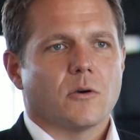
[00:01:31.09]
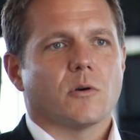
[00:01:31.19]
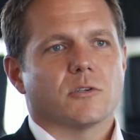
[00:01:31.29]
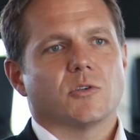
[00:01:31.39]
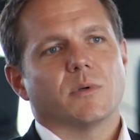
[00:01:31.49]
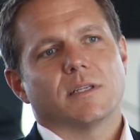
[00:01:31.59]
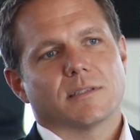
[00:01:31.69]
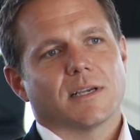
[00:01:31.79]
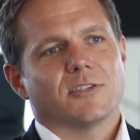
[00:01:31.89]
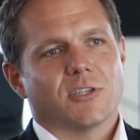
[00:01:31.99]
or do we
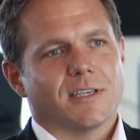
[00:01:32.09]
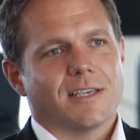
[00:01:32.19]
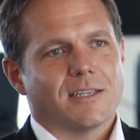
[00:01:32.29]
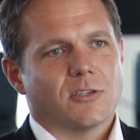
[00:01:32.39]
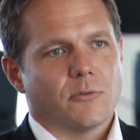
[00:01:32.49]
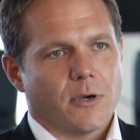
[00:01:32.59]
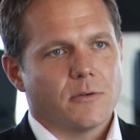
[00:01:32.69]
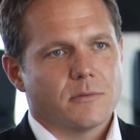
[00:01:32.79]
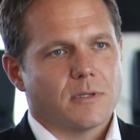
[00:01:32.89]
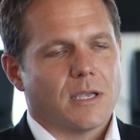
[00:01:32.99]
design JEA to
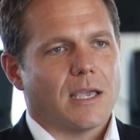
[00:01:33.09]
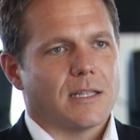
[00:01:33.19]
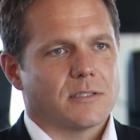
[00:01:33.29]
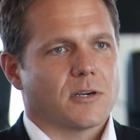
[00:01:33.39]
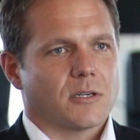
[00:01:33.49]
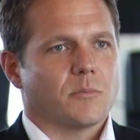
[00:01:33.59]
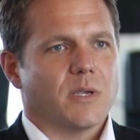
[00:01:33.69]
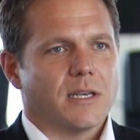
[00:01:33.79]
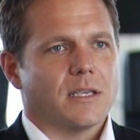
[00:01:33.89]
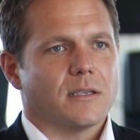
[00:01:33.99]
grow and start
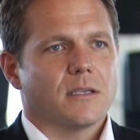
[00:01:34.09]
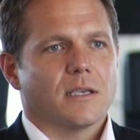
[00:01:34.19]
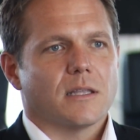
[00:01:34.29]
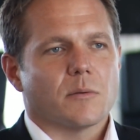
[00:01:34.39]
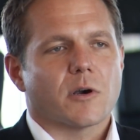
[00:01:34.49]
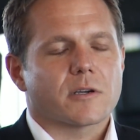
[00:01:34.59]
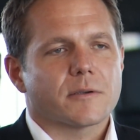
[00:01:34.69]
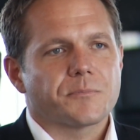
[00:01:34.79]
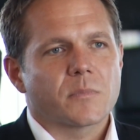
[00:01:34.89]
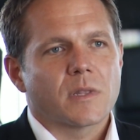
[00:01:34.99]
competing in the market?